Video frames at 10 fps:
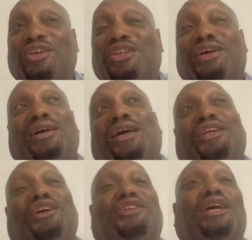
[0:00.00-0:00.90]
and
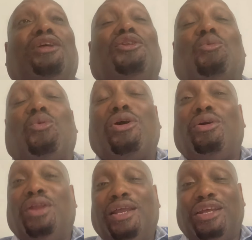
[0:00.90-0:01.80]
you're telling the
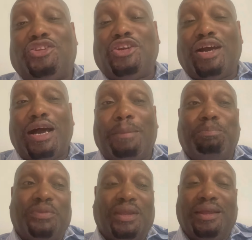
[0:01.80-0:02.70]
world that you're
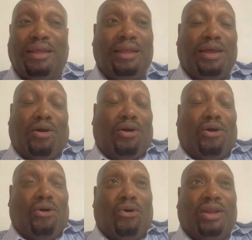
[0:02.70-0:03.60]
up
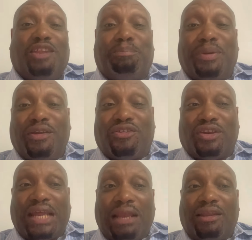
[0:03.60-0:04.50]
all these billions
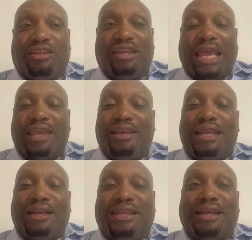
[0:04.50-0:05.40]
of dollars, and you're
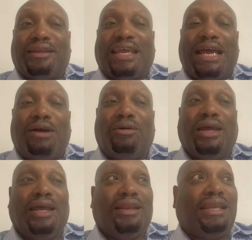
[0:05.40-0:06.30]
not taking account
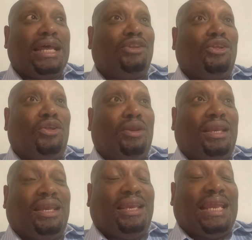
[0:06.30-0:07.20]
that
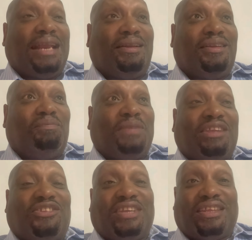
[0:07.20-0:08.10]

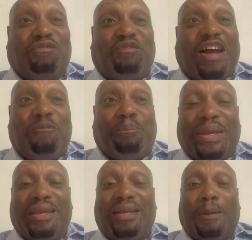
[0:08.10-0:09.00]
$65
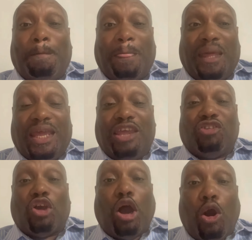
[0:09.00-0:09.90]
billion
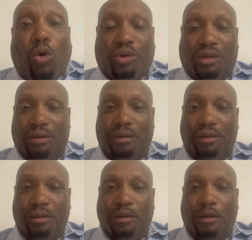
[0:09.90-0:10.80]
is owed.
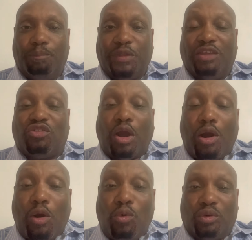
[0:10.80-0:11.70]
It's
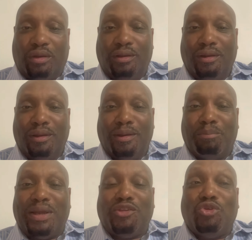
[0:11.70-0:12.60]
owed,
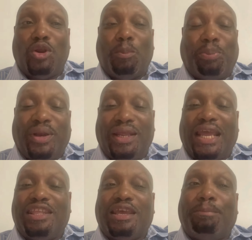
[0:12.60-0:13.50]
but you don't put it
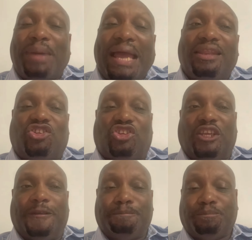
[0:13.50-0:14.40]
in your balance sheet.